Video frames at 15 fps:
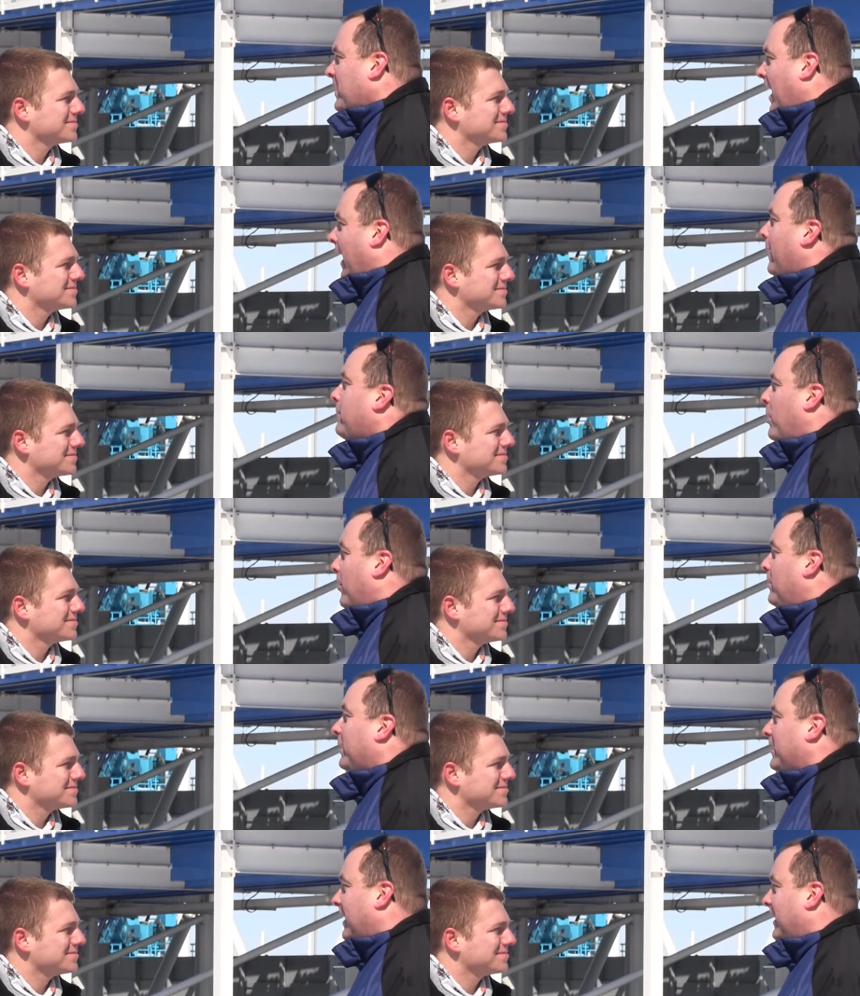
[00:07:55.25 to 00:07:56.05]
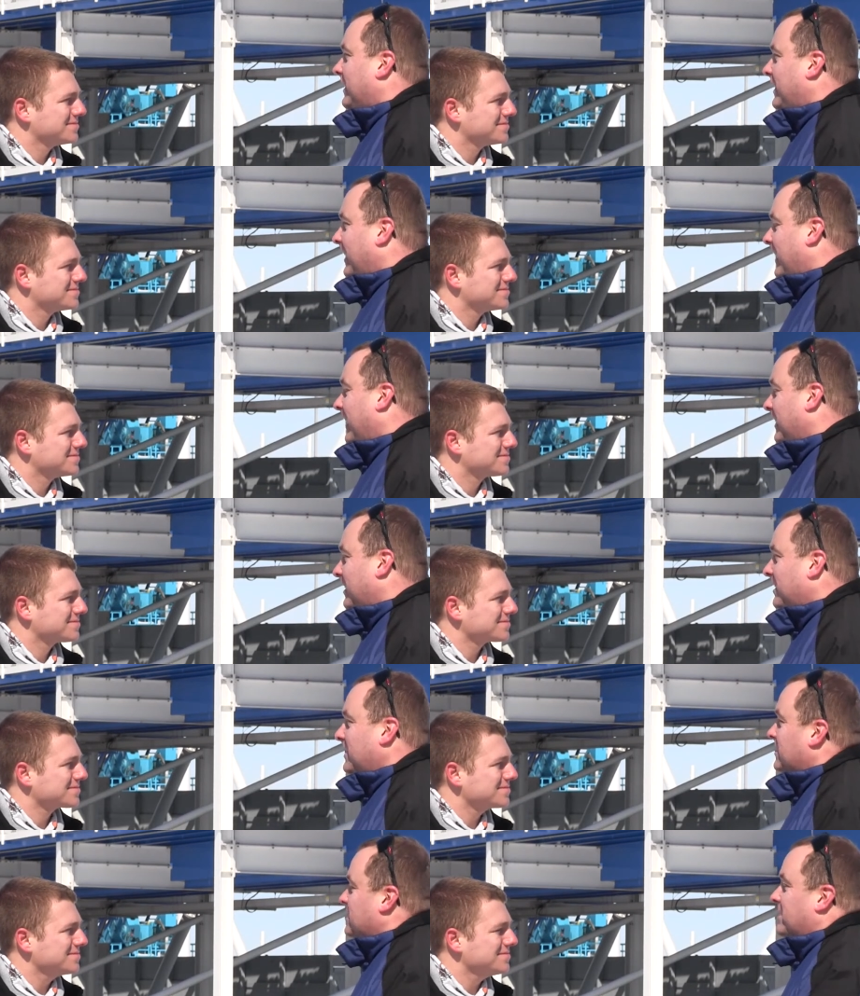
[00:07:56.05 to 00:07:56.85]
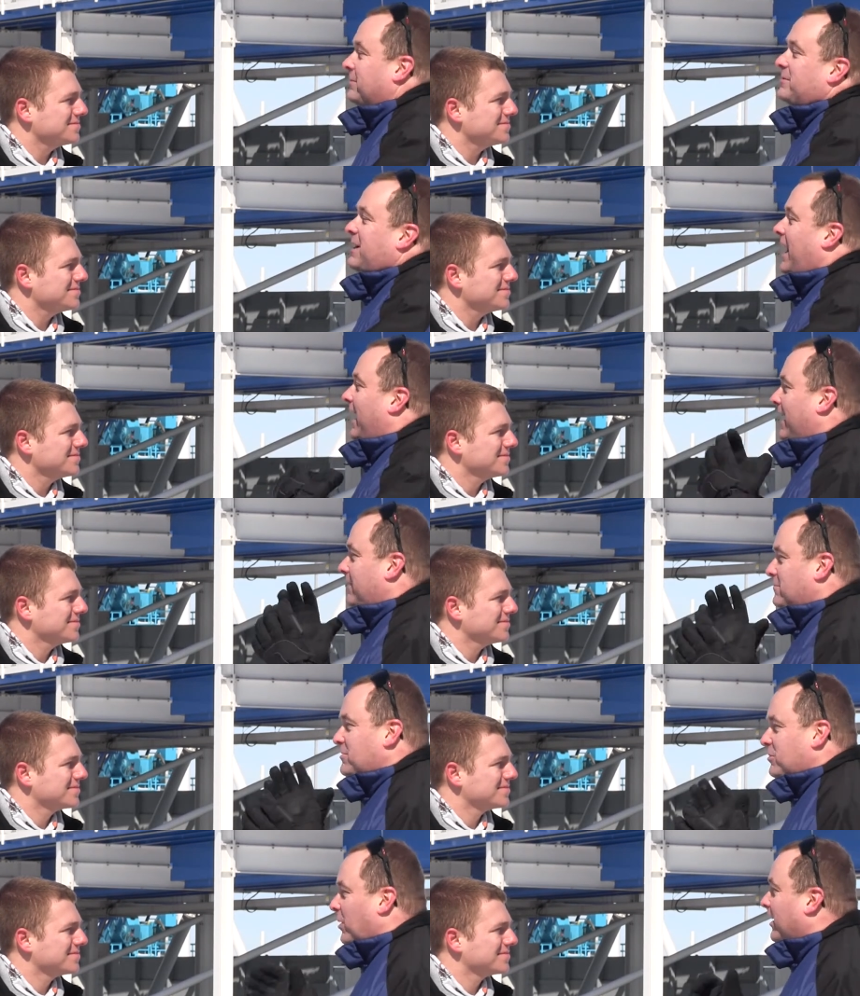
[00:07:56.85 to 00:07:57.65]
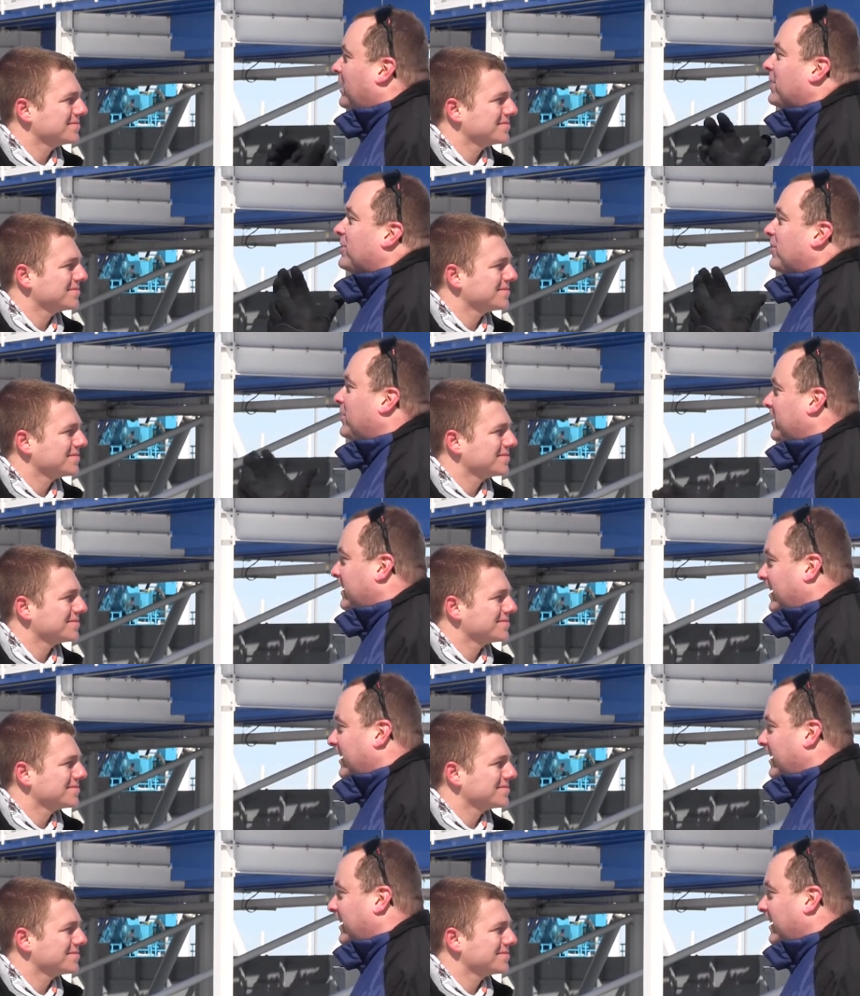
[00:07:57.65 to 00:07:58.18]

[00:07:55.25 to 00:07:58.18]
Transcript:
Speaker 1: I'm hoping that, again, sometime 20, 30